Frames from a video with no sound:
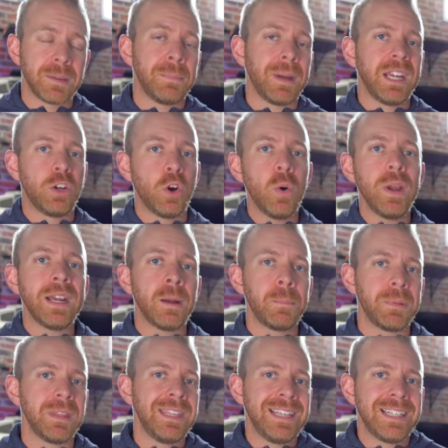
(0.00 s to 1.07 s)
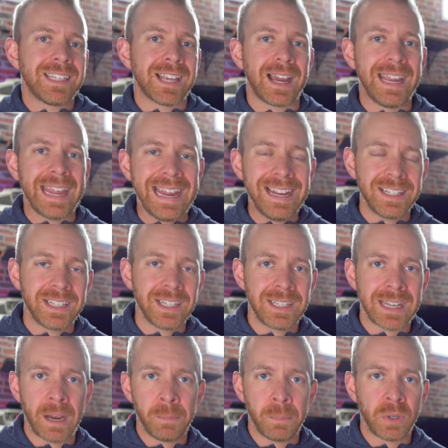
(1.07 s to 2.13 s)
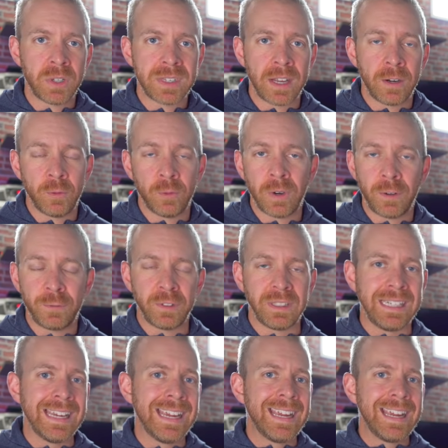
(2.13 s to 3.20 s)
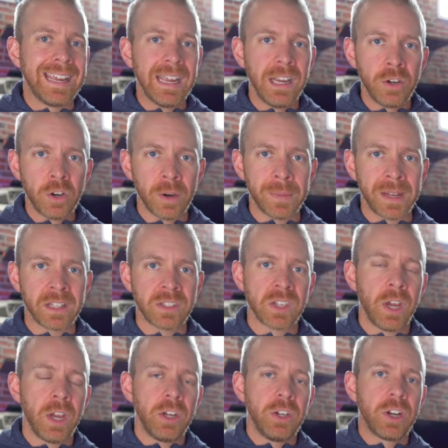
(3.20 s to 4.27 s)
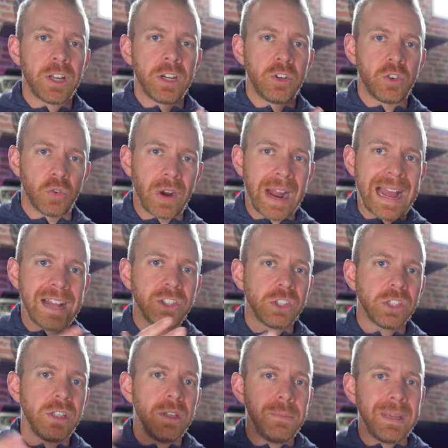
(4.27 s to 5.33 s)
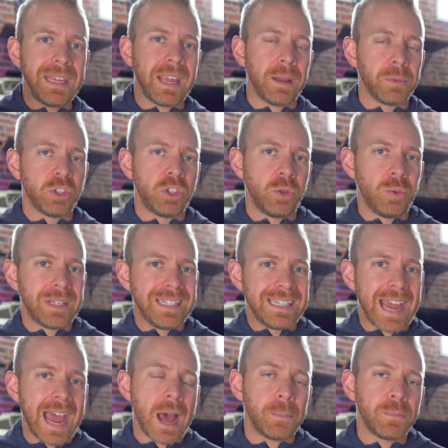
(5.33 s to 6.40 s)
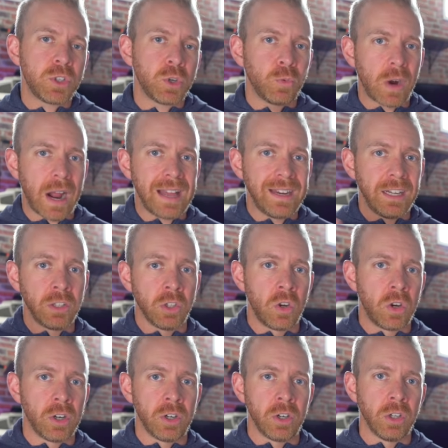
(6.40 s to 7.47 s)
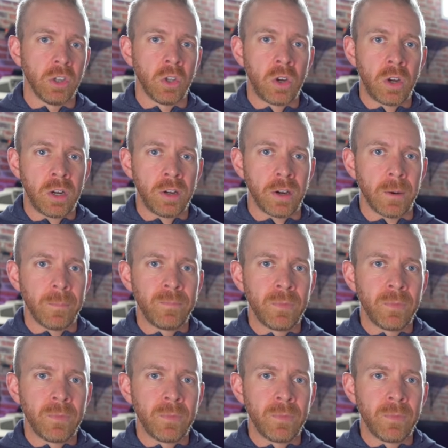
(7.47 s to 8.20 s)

And by going up in these 8 to 10% roughly increments, you're gonna gradually be able to adapt to riding longer and longer.